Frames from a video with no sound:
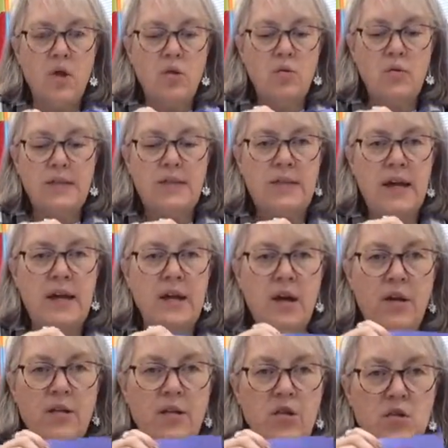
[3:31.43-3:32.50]
You stayed
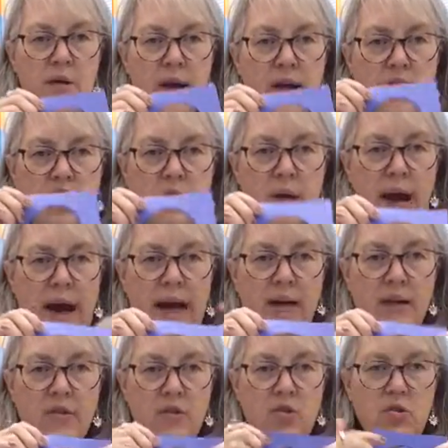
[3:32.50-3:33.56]
on the train
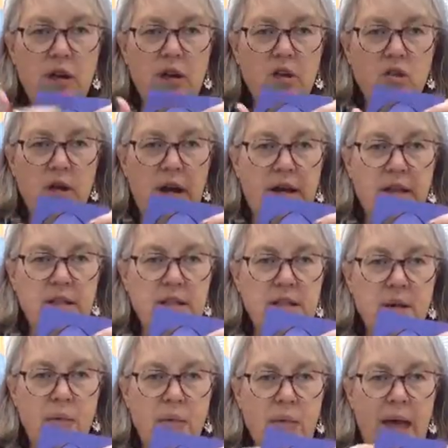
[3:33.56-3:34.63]
track. The train track is
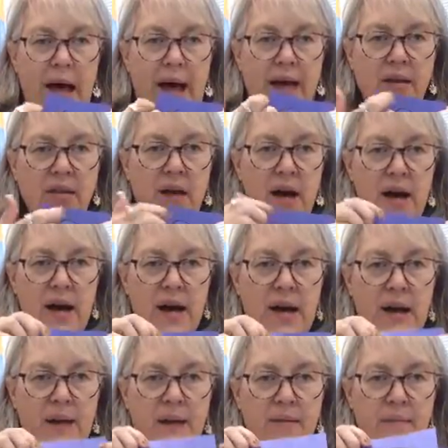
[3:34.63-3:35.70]
the black
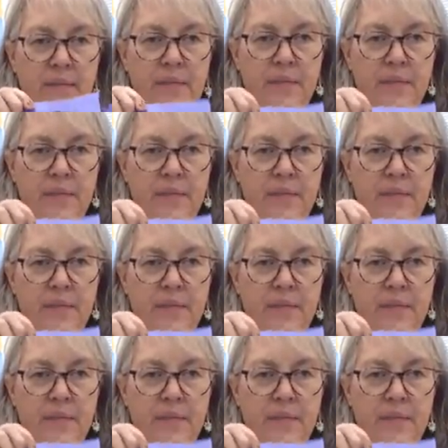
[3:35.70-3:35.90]
line.